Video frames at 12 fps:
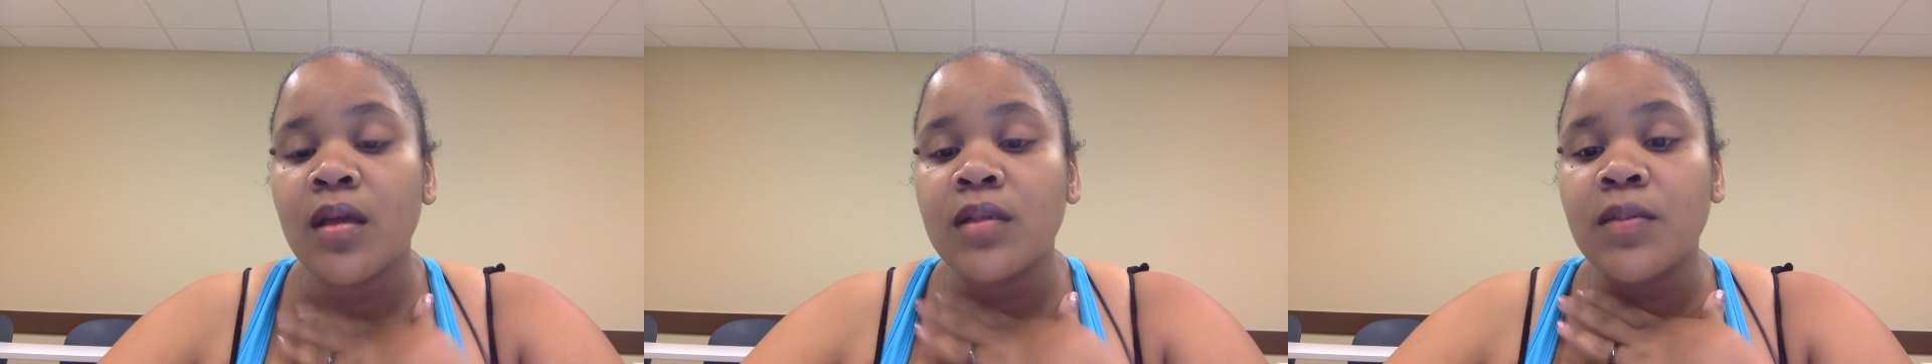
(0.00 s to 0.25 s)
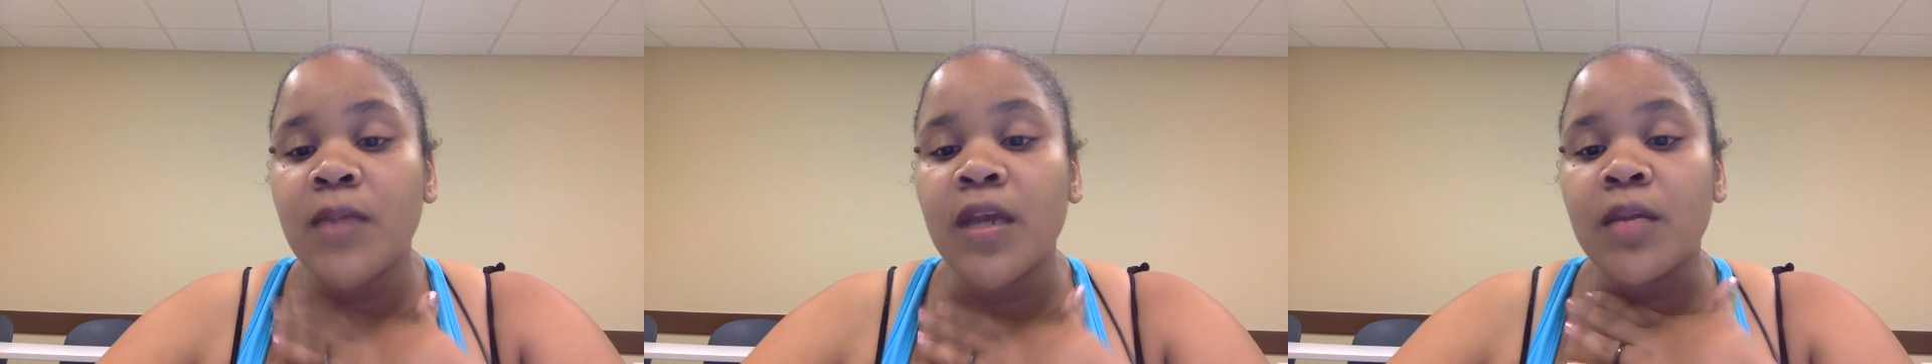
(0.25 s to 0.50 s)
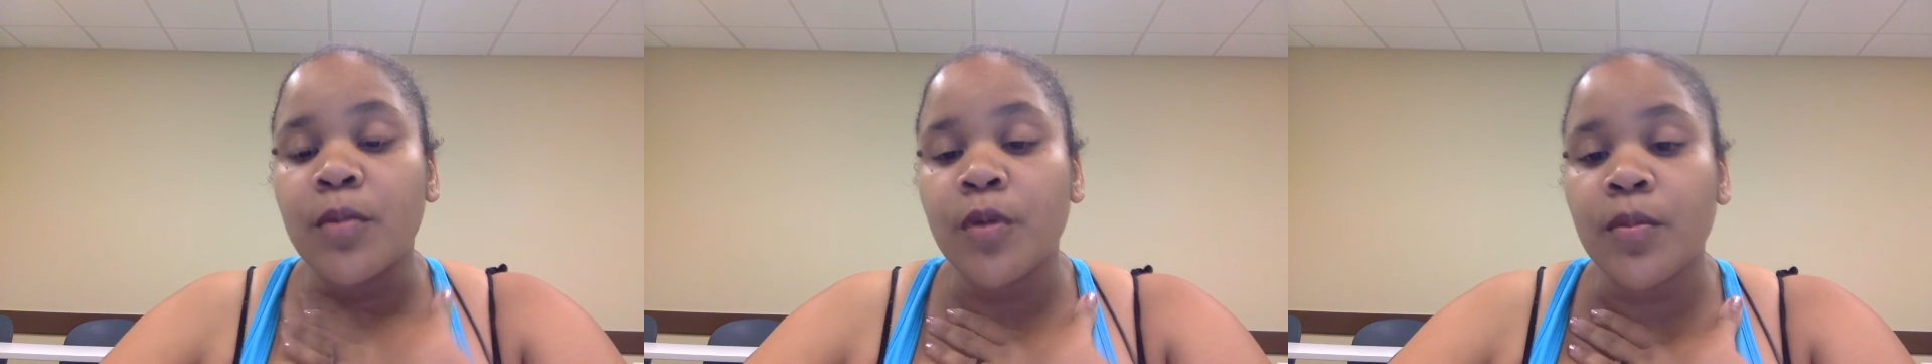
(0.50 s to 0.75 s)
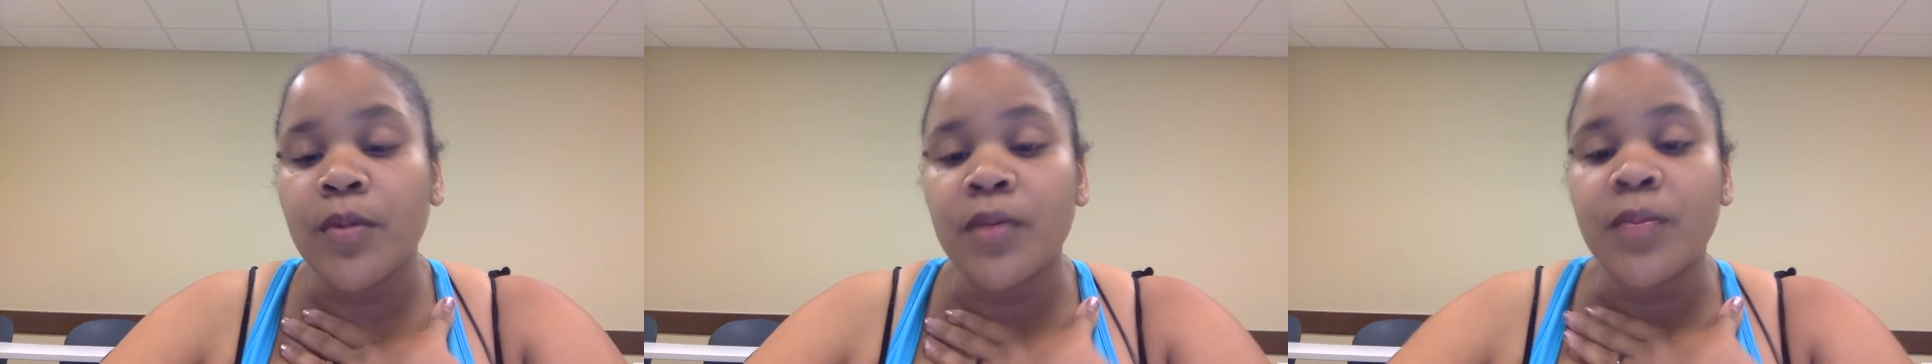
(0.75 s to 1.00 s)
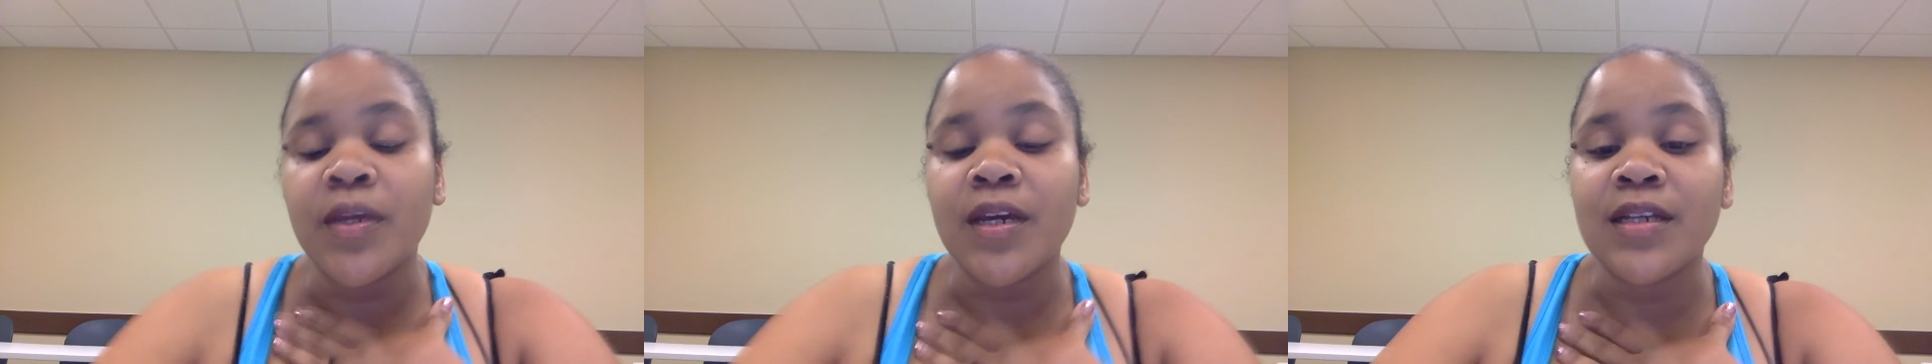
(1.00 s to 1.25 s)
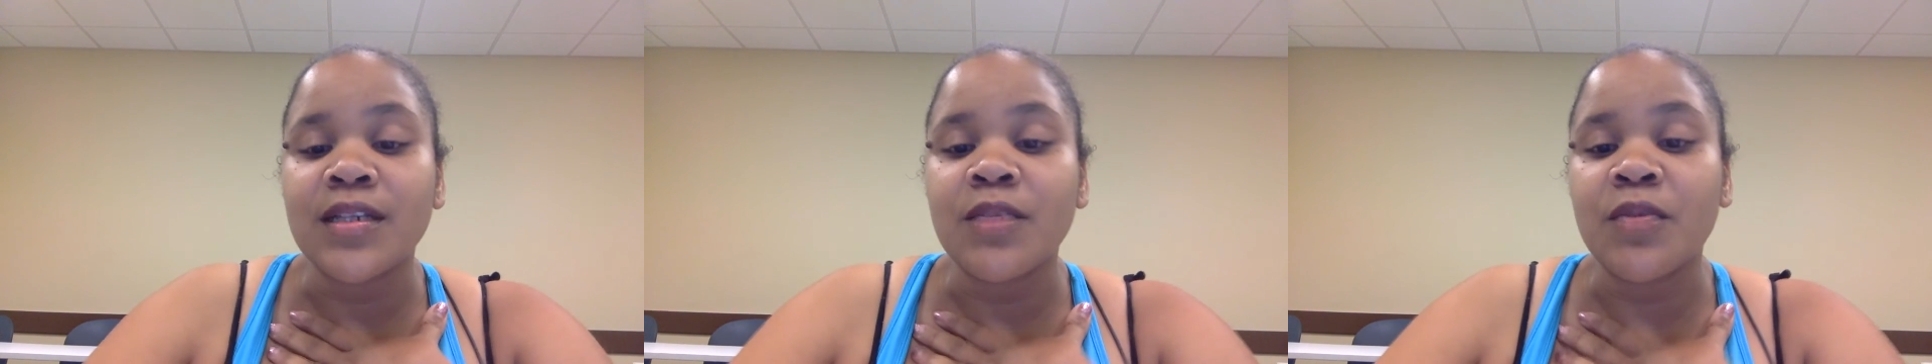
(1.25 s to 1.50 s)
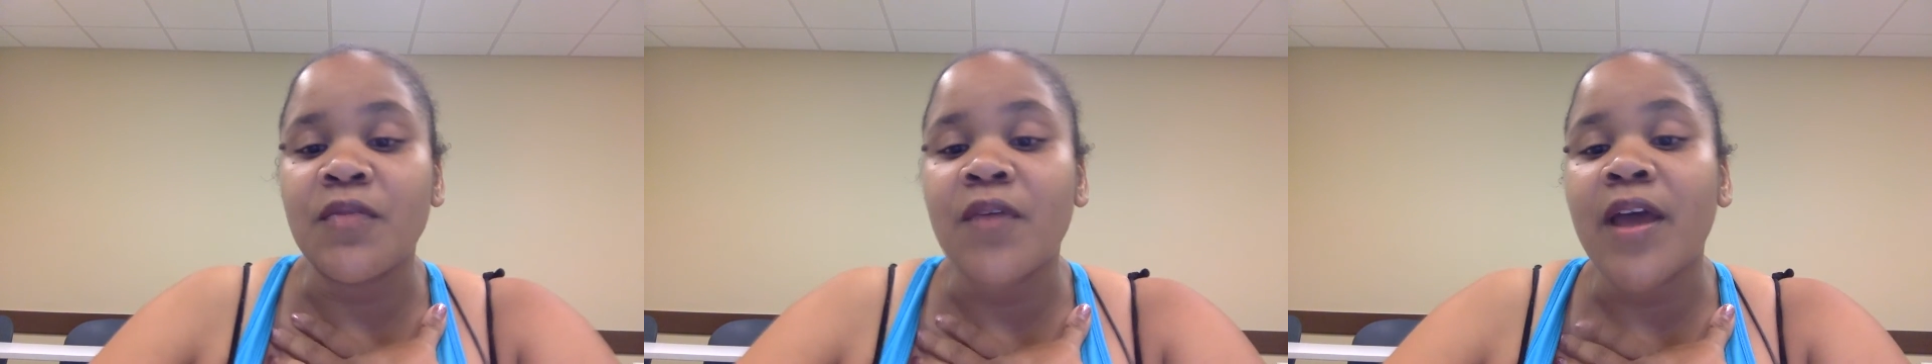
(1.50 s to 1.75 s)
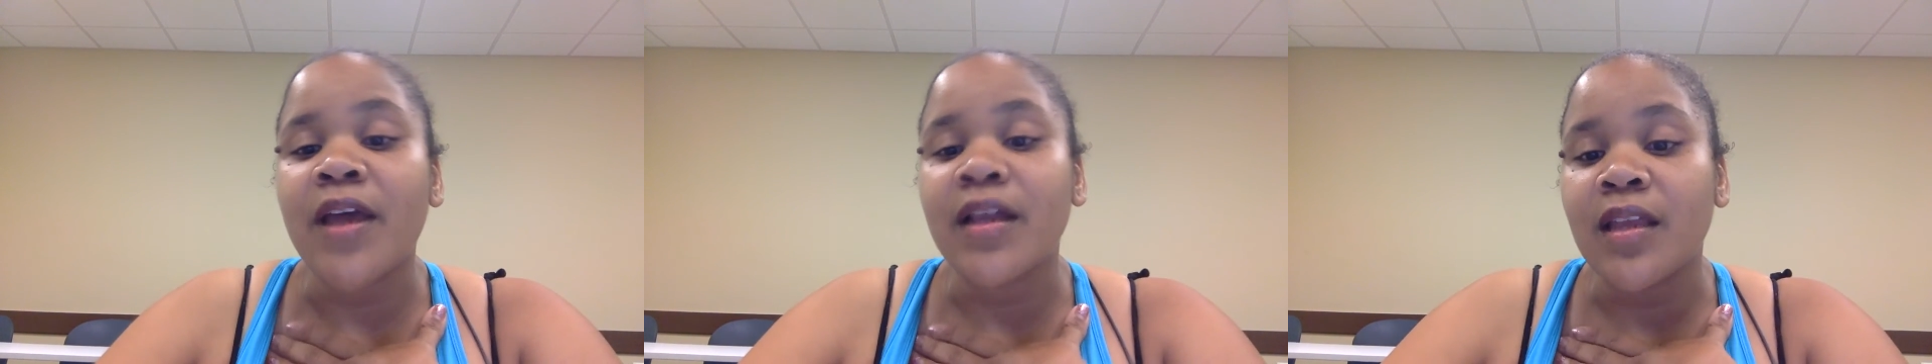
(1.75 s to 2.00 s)
make it appropriate because it would
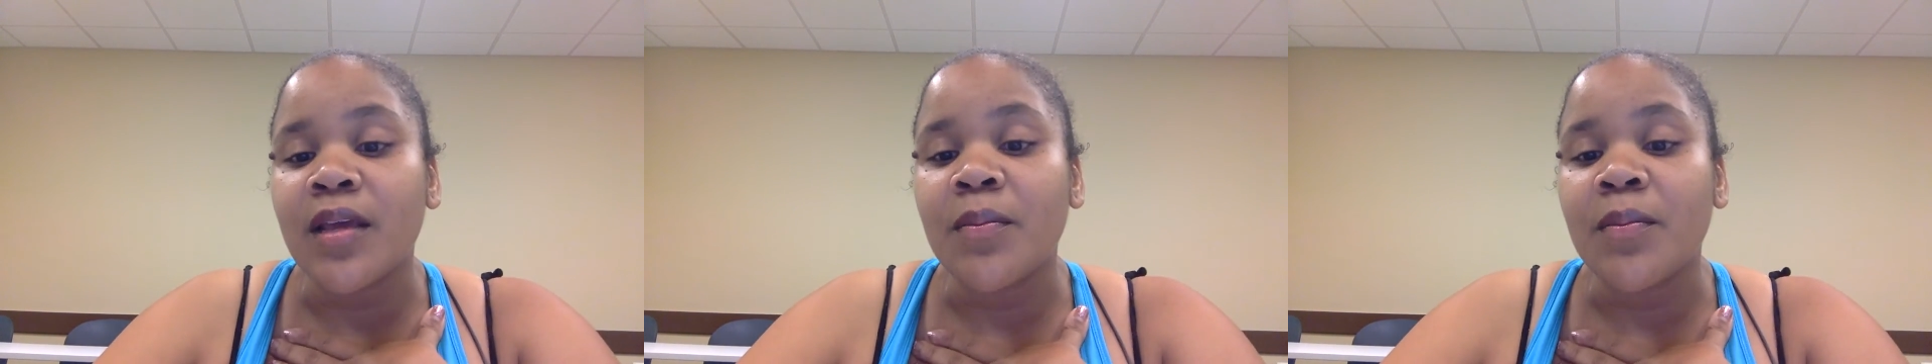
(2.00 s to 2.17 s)
violate